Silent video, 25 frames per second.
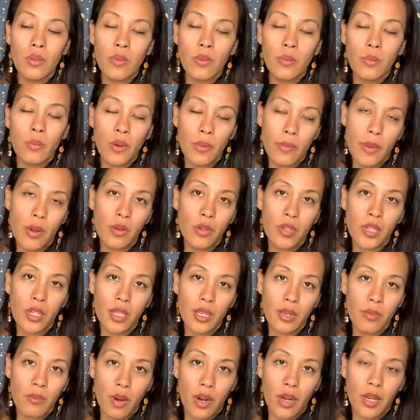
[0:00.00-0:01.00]
promotion
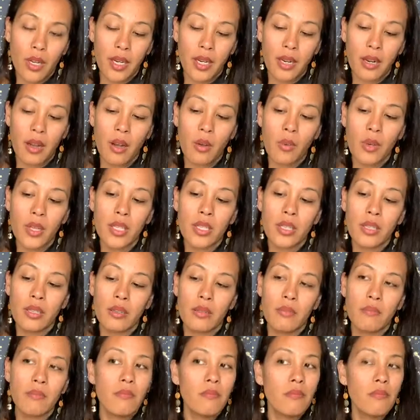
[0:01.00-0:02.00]
and marketing always
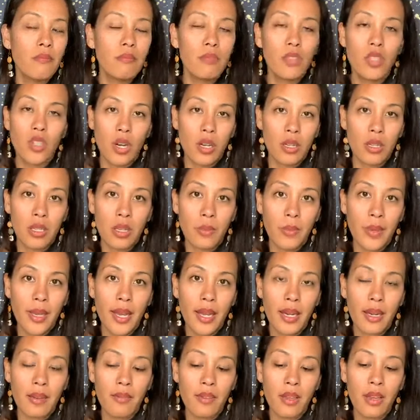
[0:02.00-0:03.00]
starts at the
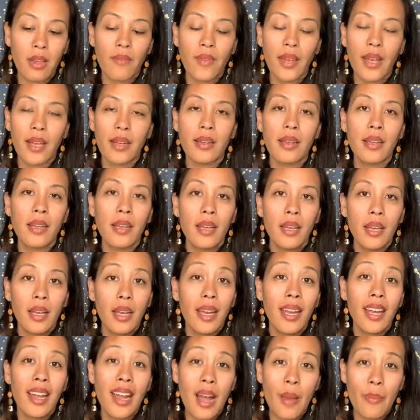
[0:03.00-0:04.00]
beginning of the event.
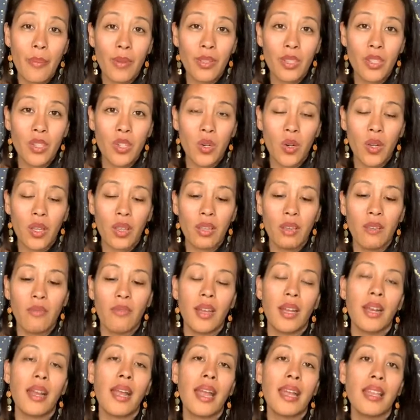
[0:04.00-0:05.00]
It happens during the
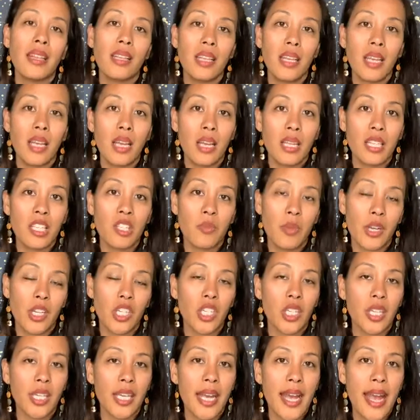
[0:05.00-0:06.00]
event and
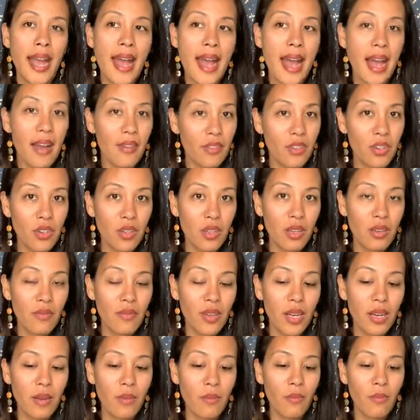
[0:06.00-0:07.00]
especially after the
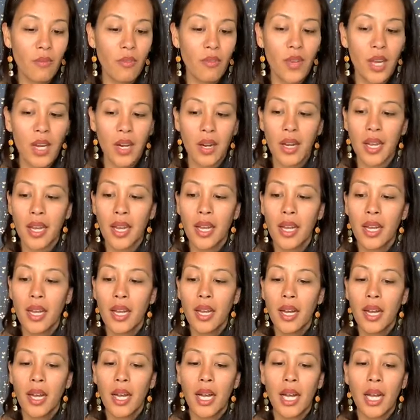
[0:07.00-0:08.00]
event. I'm very
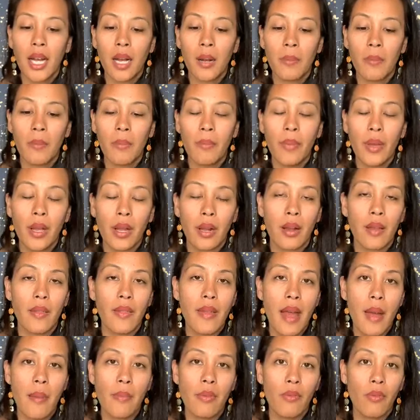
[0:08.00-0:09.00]
big on
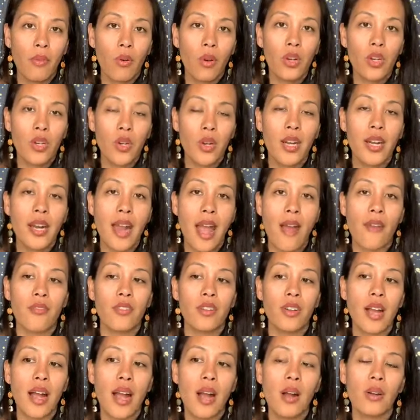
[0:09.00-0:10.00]
that. Before, during, and
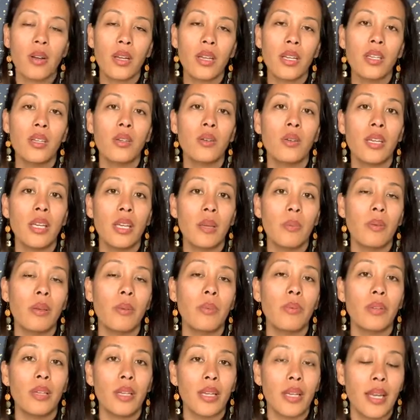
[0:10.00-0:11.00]
after. How can you keep
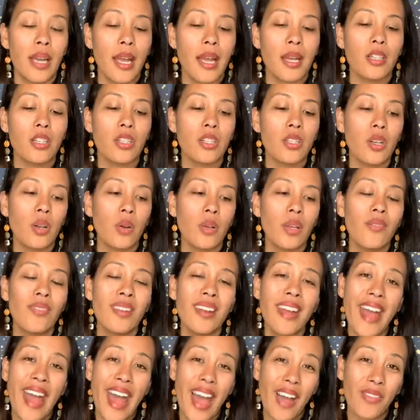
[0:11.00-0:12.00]
people engaged? So
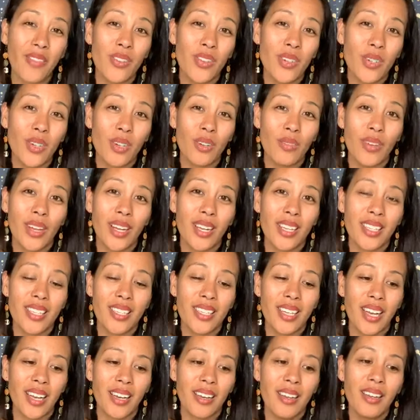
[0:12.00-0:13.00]
even after your event is
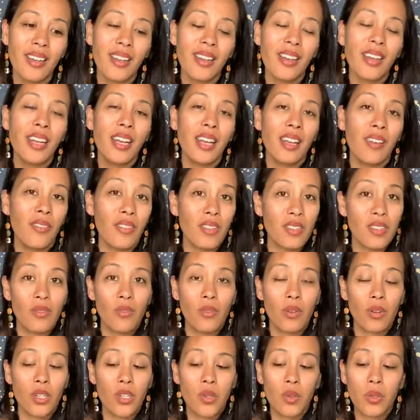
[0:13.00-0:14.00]
done, if it's a
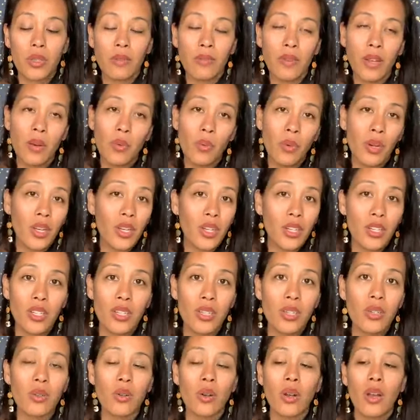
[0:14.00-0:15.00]
virtual event, what are you going
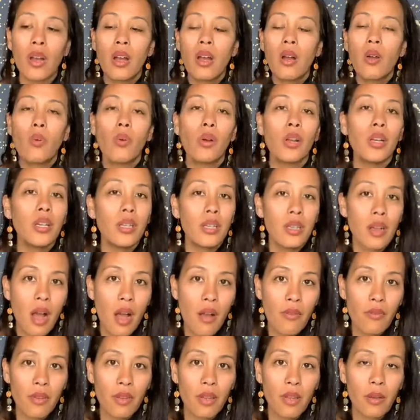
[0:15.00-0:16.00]
to do? What are you going to
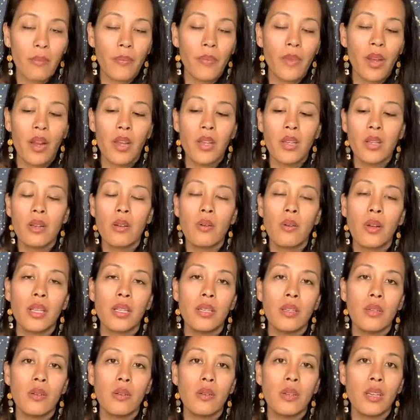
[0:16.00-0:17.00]
offer them? Are you going
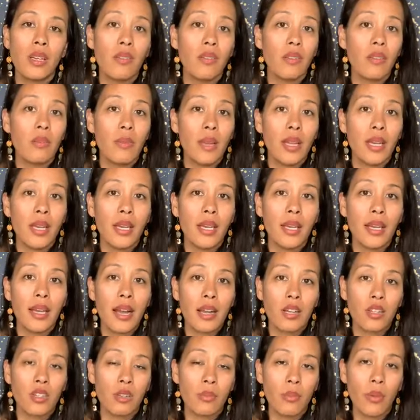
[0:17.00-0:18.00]
to give them any
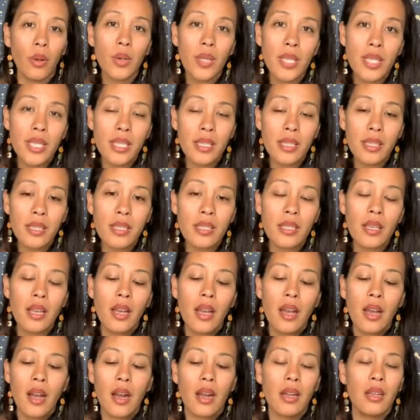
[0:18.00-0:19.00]
extra bonuses?
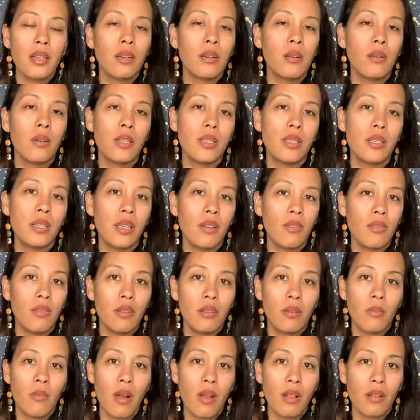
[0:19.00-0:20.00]
Are you going to give
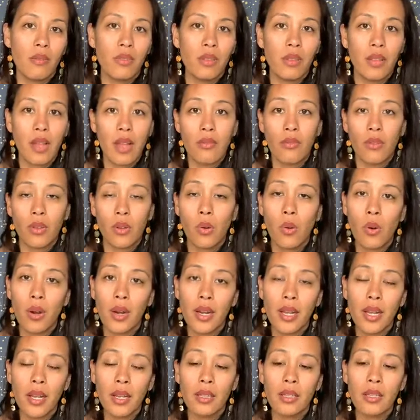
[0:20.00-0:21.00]
them all of the live
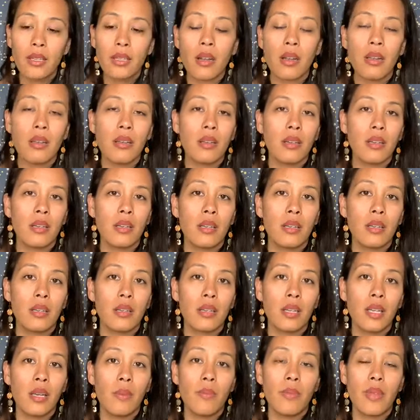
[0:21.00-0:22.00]
recordings? Are you going to
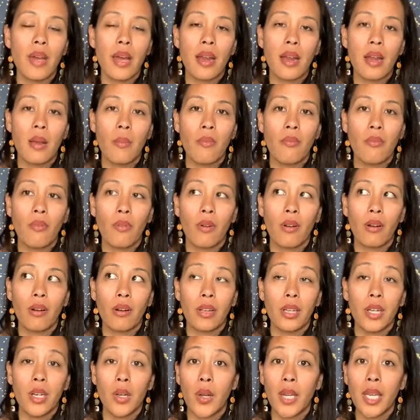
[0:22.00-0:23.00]
keep that up for,
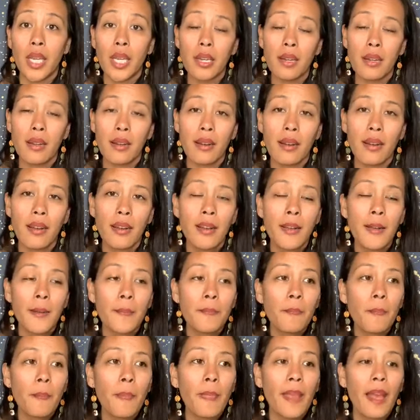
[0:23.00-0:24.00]
a year?
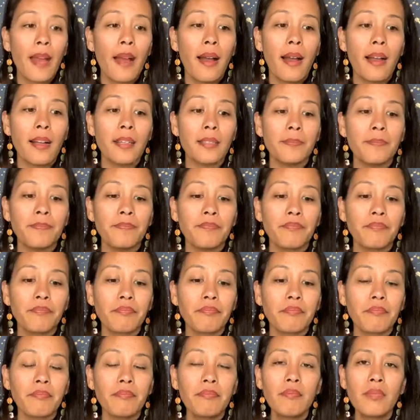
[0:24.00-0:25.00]
Are
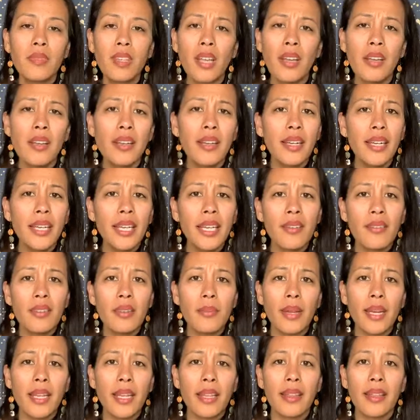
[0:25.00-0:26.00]
you going to give them
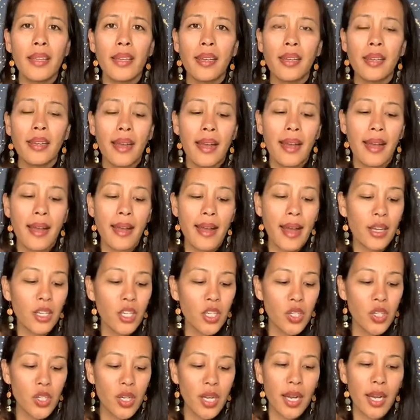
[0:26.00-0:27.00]
anything
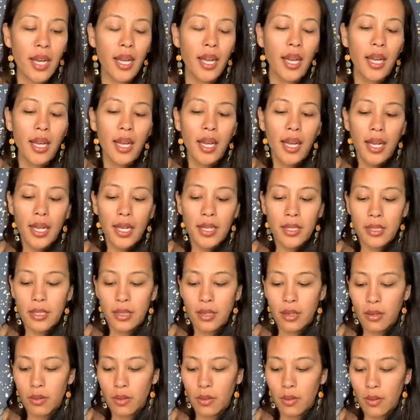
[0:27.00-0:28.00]
extra.
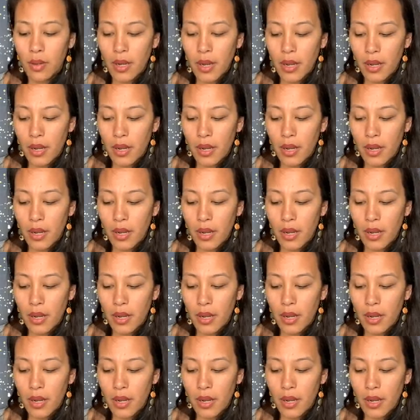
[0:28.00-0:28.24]
So